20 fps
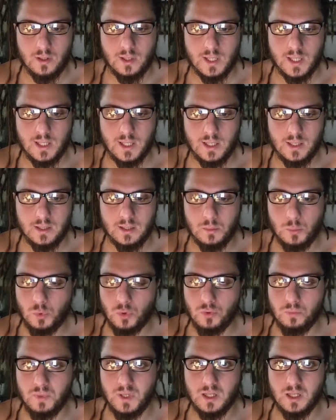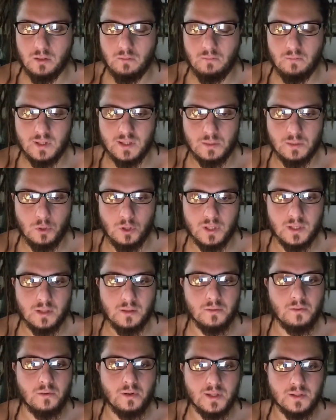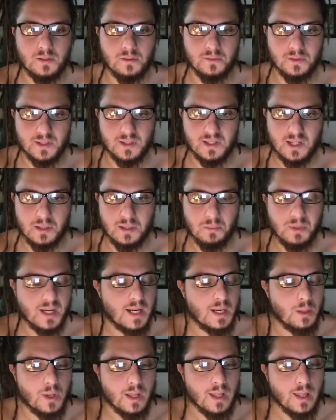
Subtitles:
and the moon being invisible under the rays of the sun. But anyway,